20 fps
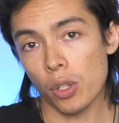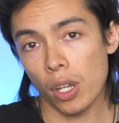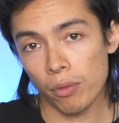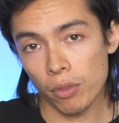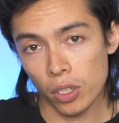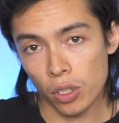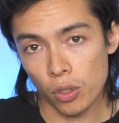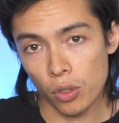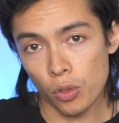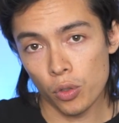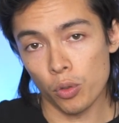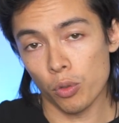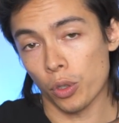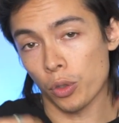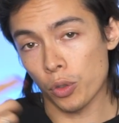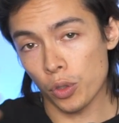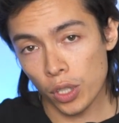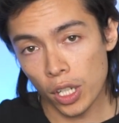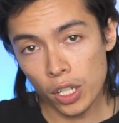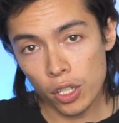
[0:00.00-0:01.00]
You have to use your
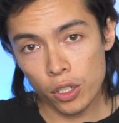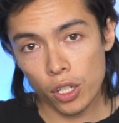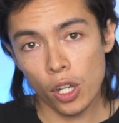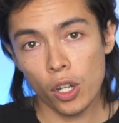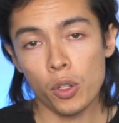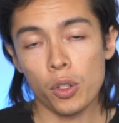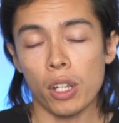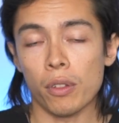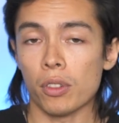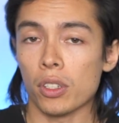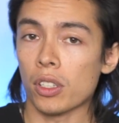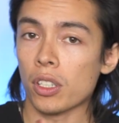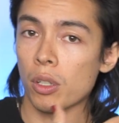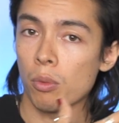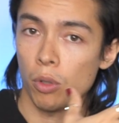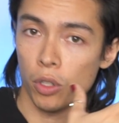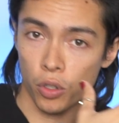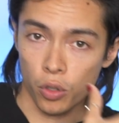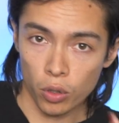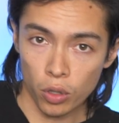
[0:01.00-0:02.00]
own skin tone, you have to see
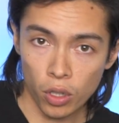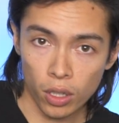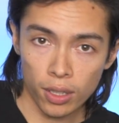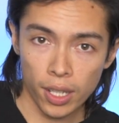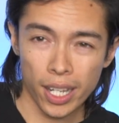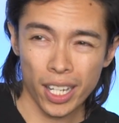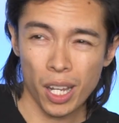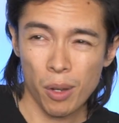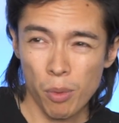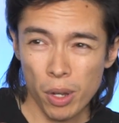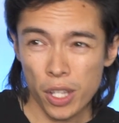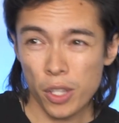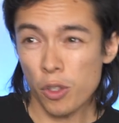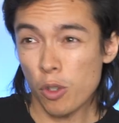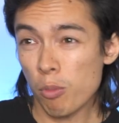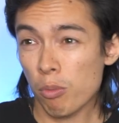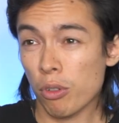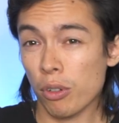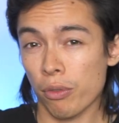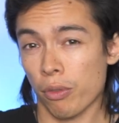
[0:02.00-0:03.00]
what you look like and what
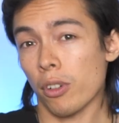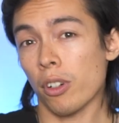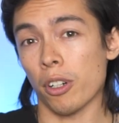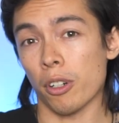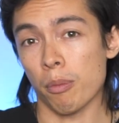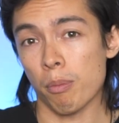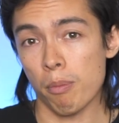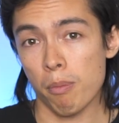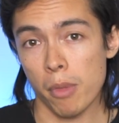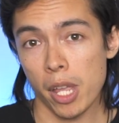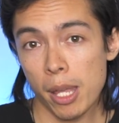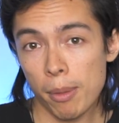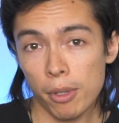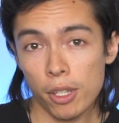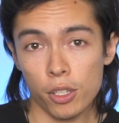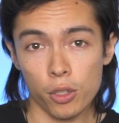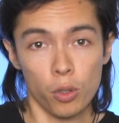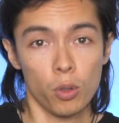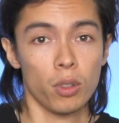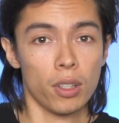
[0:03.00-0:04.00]
you prefer. Maybe
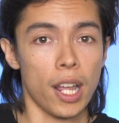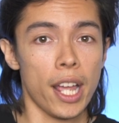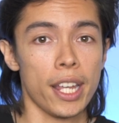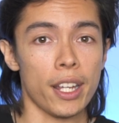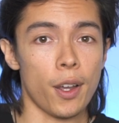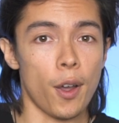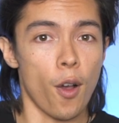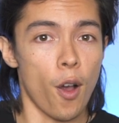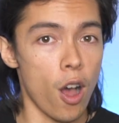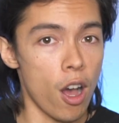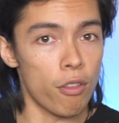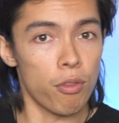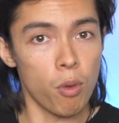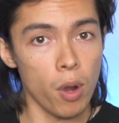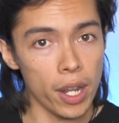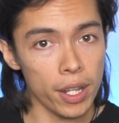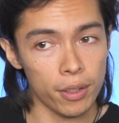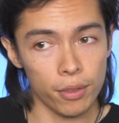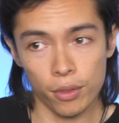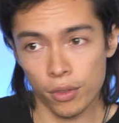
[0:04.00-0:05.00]
you like
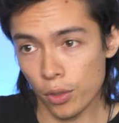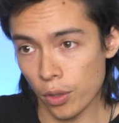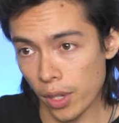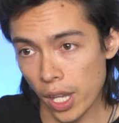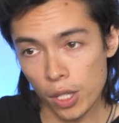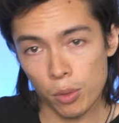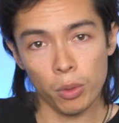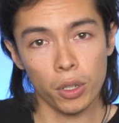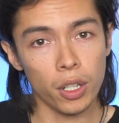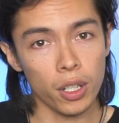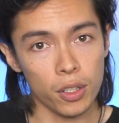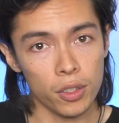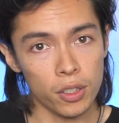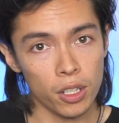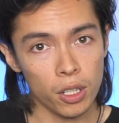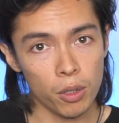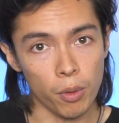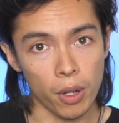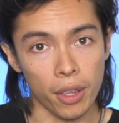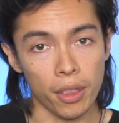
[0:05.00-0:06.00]
off-white, so that's what you're gonna
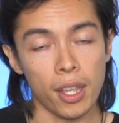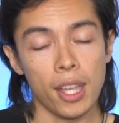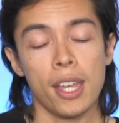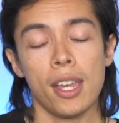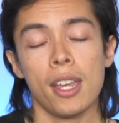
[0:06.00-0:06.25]
stick with.